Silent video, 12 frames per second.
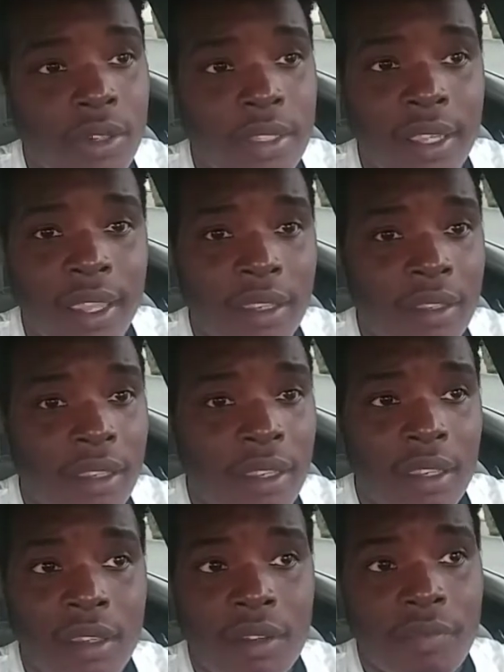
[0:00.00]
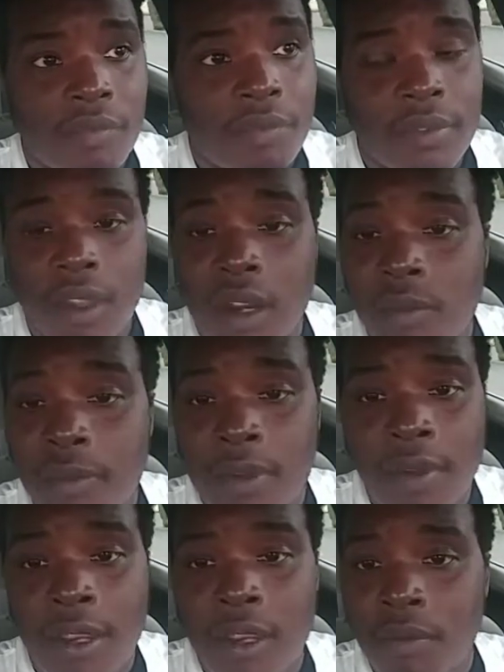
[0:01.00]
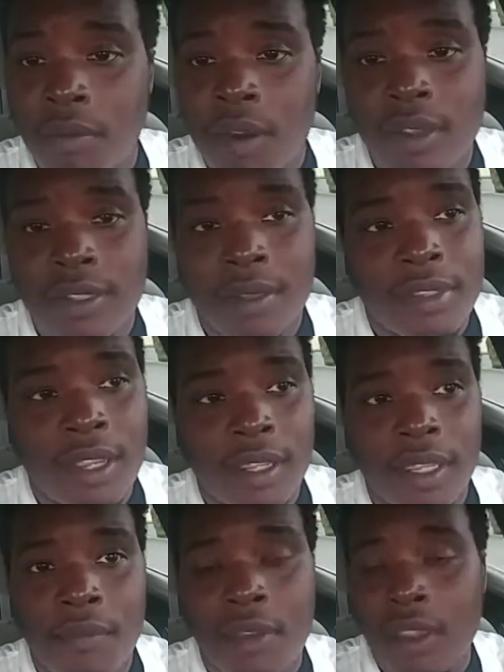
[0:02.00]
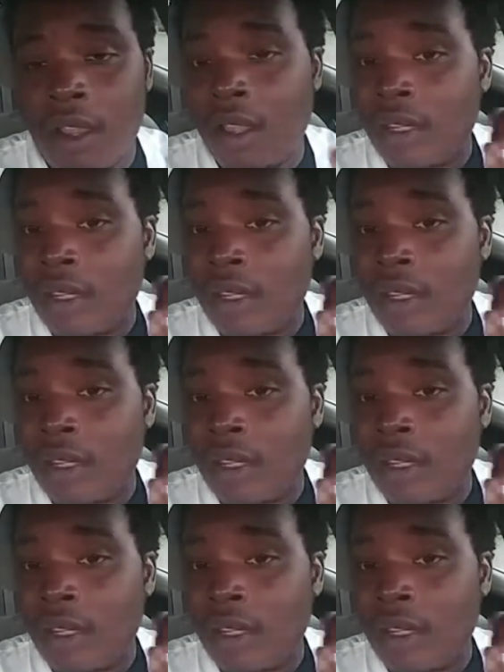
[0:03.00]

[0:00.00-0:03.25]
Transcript: it's like y'all be ready to work because I'm gonna start giving y'all at